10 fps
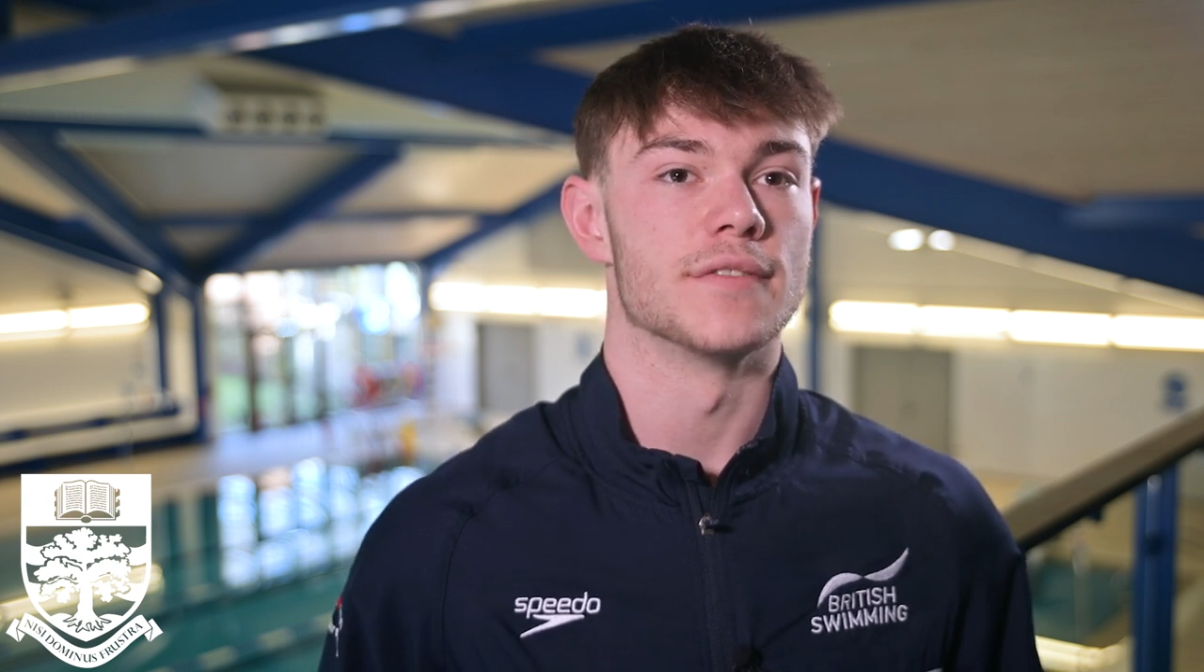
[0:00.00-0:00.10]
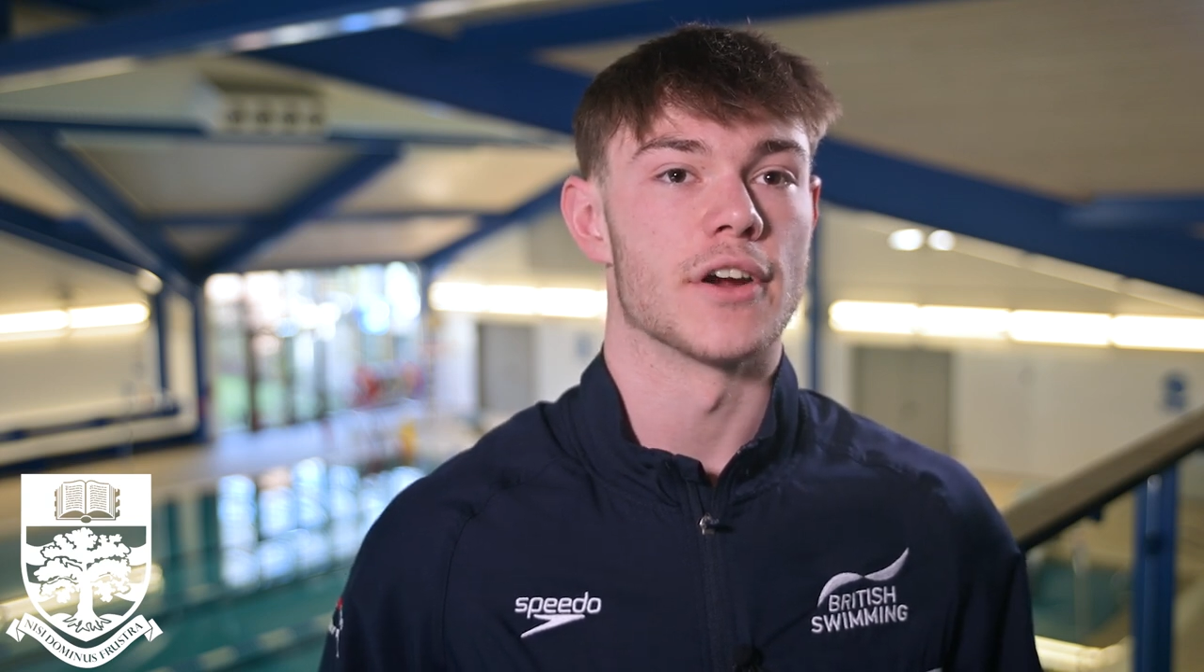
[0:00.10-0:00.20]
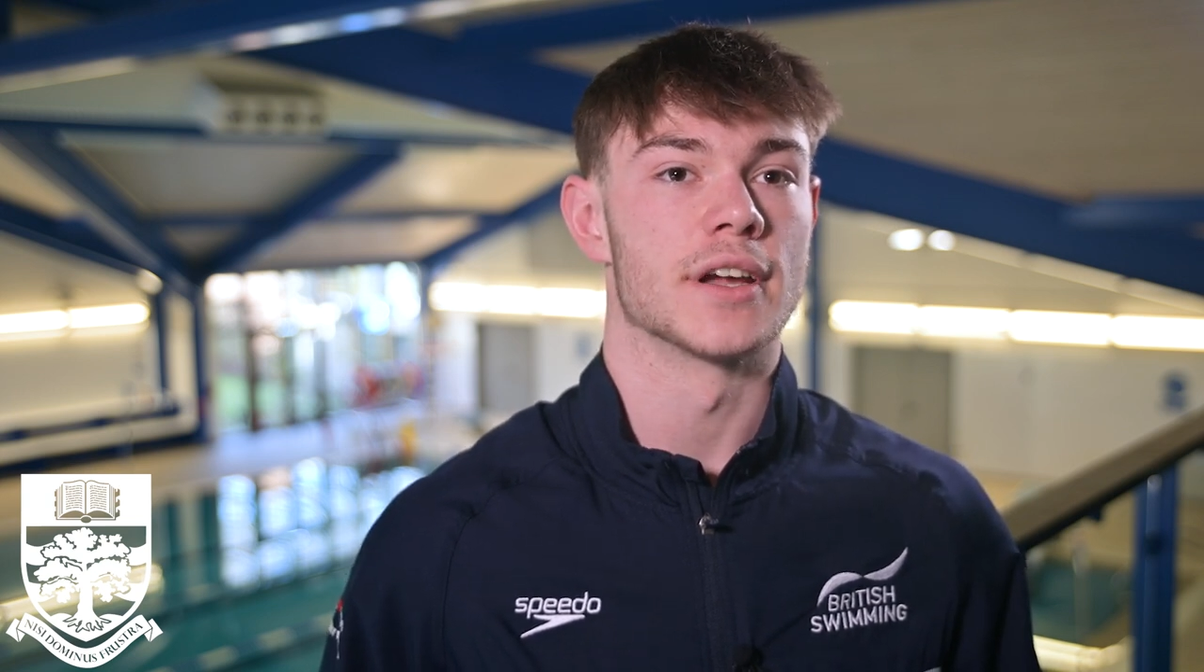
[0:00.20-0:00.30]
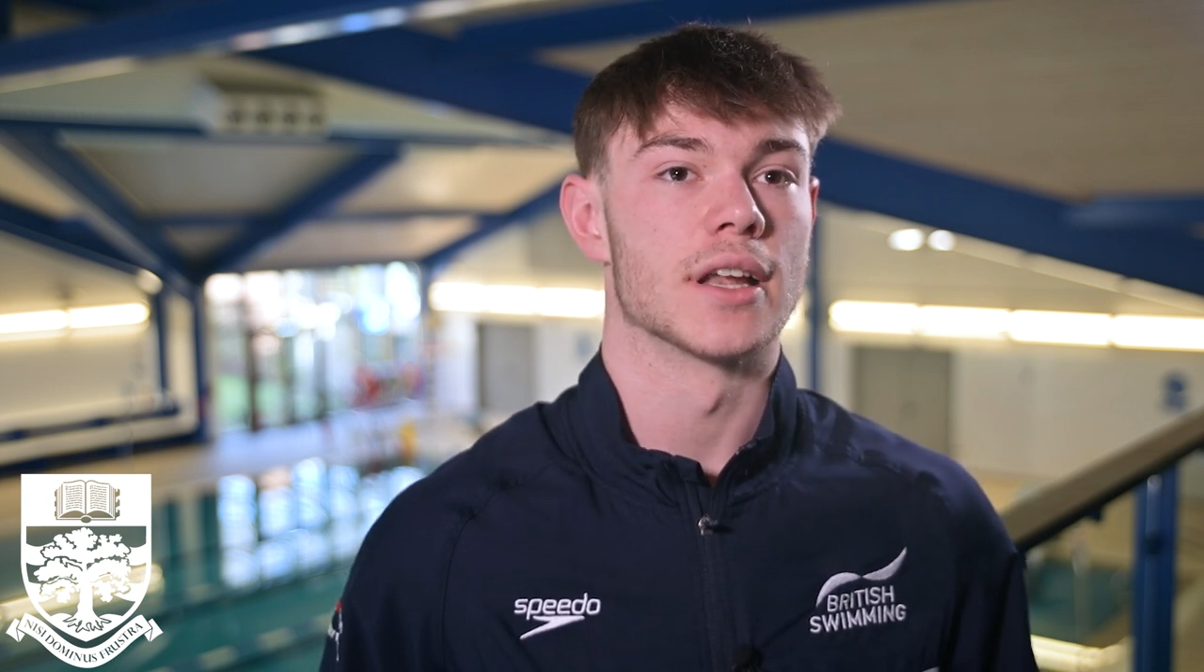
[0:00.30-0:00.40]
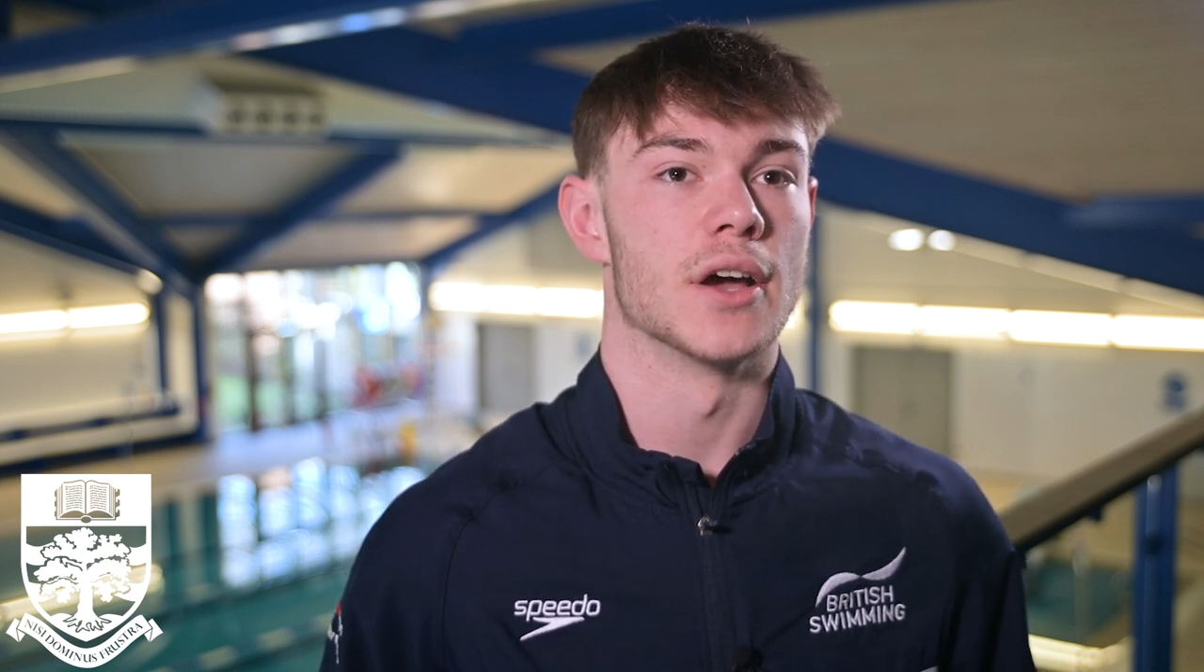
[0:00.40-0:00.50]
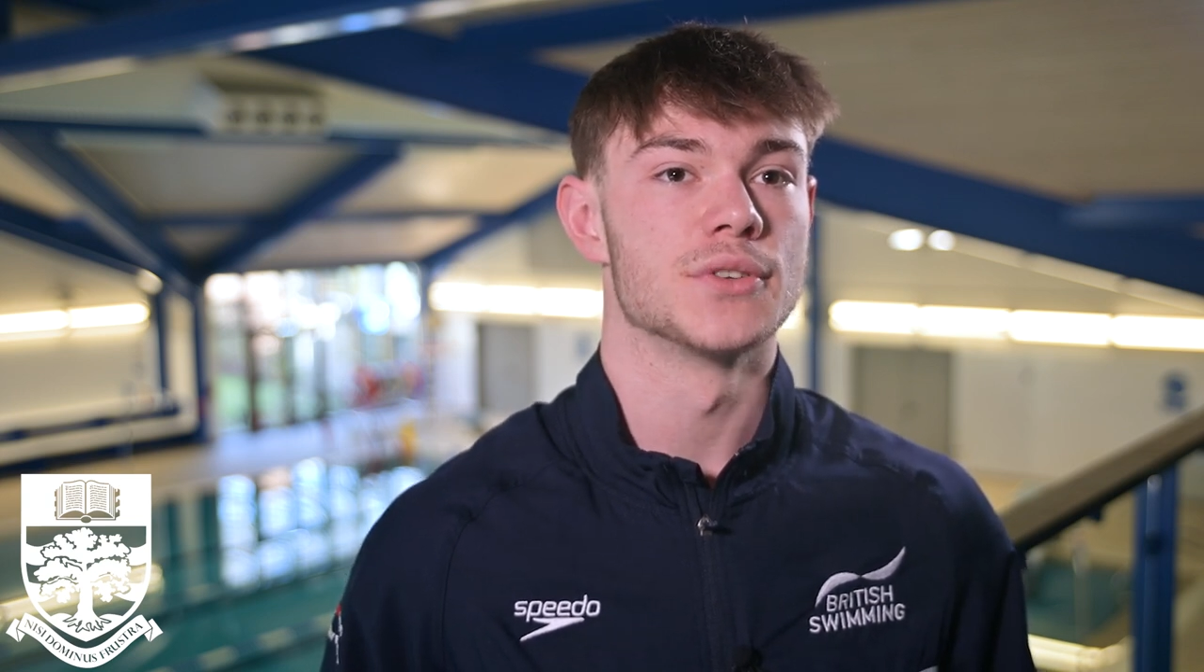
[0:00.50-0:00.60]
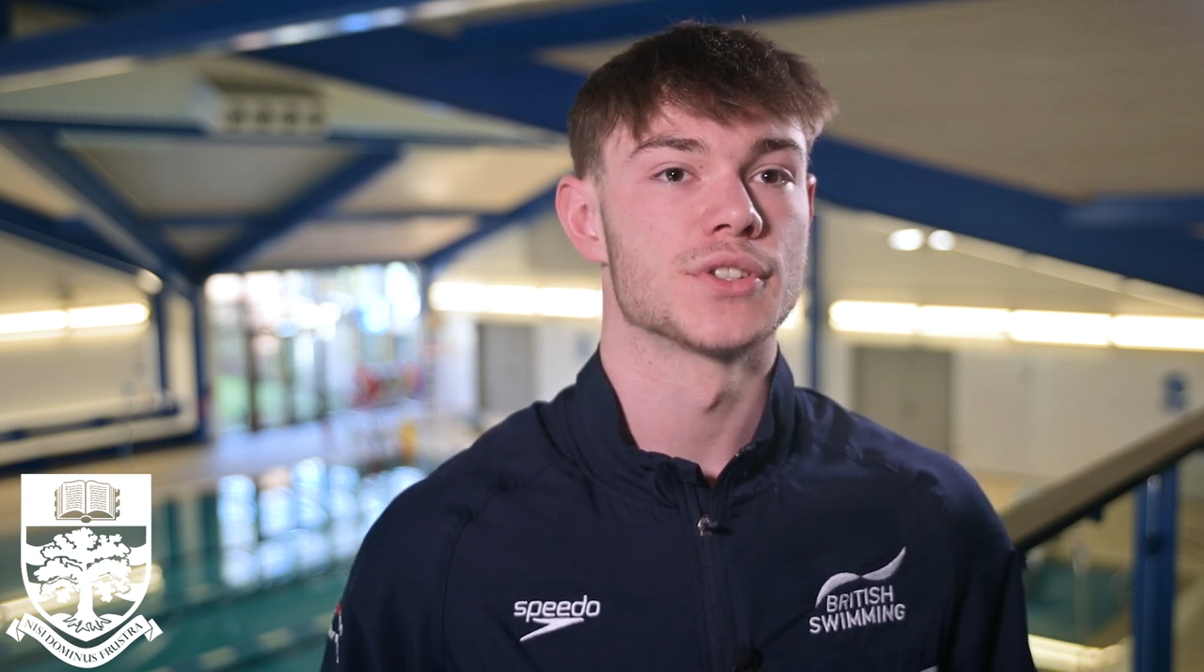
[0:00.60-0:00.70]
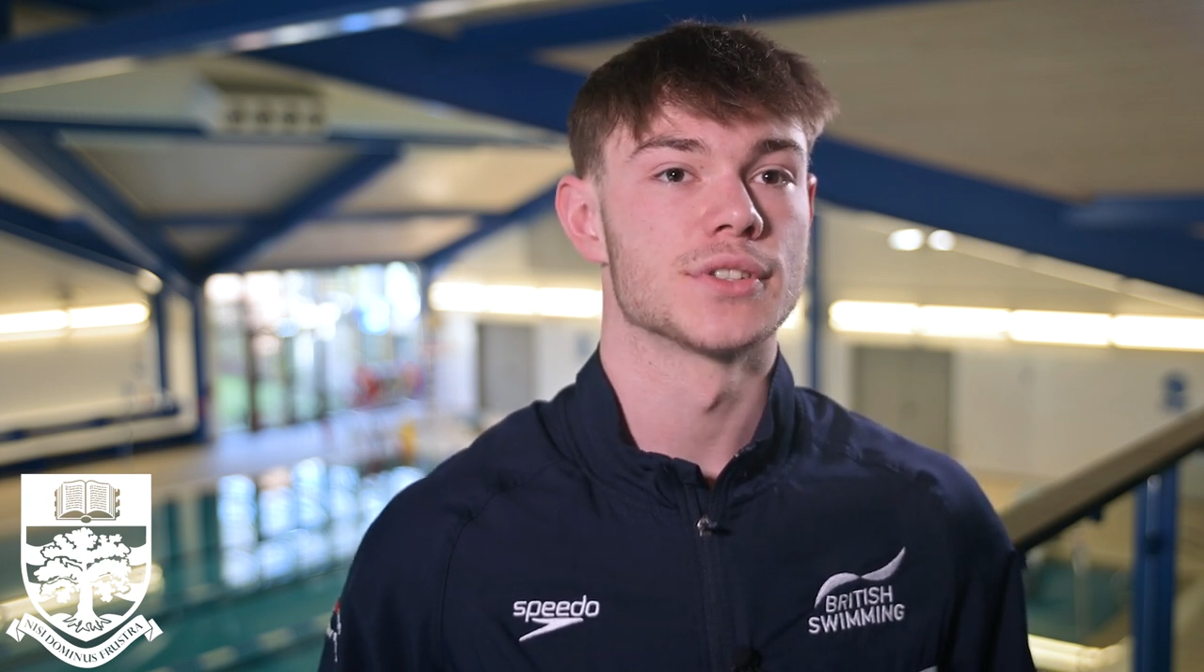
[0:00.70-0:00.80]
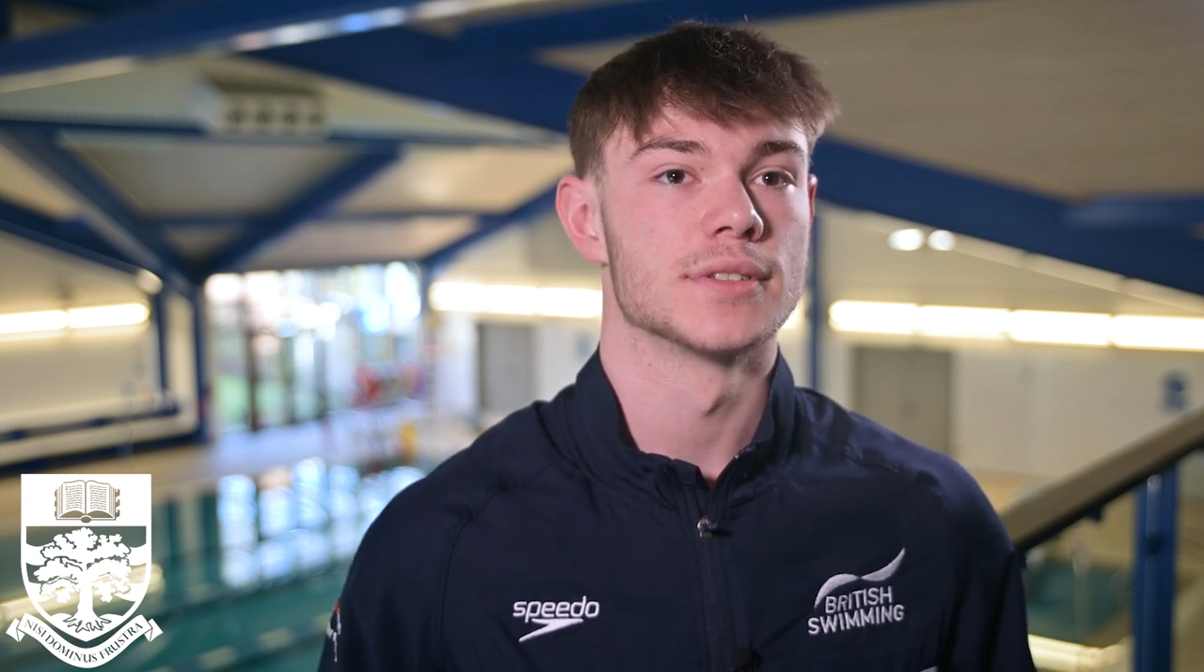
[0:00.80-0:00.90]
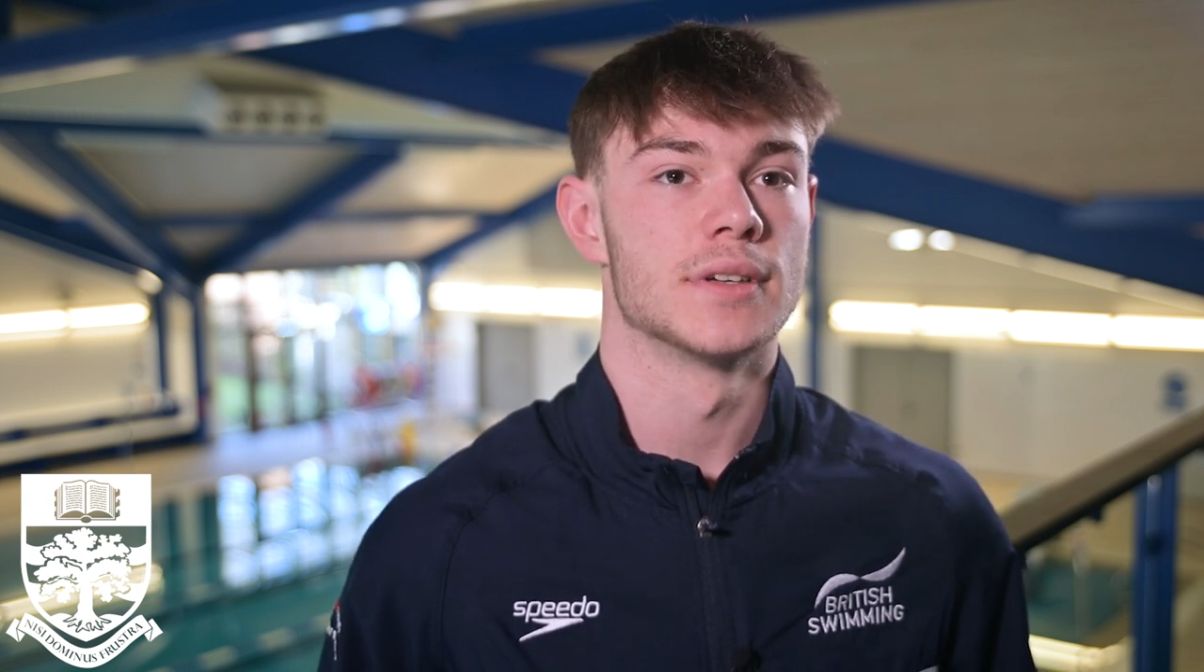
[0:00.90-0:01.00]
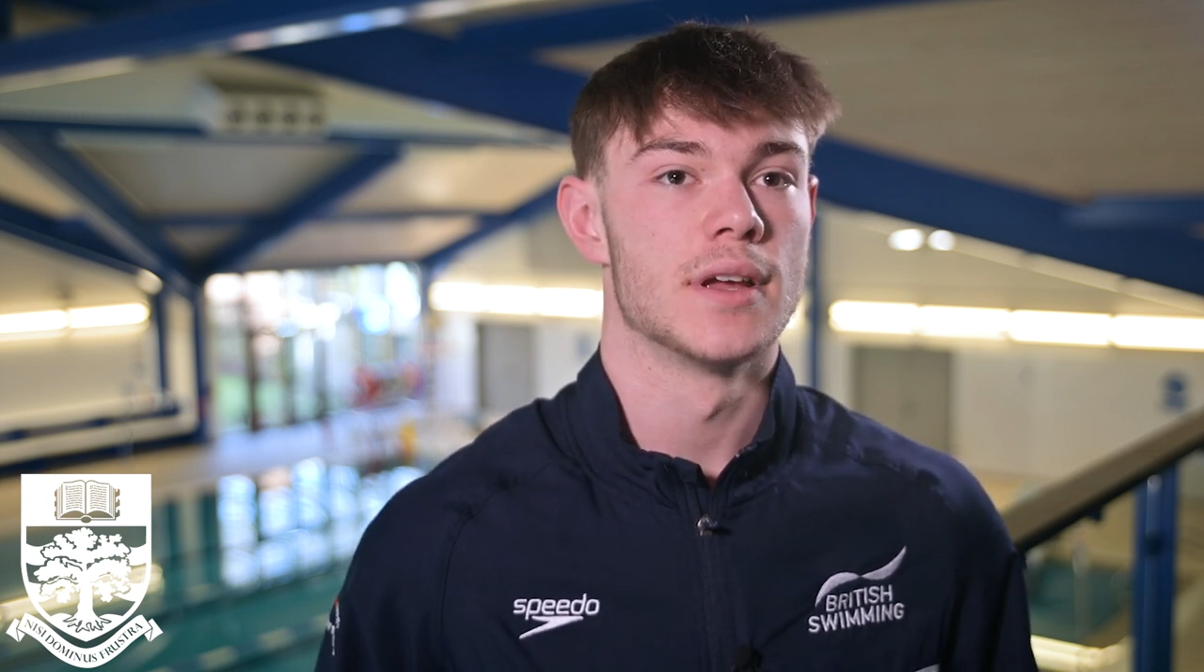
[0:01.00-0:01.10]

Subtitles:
very close.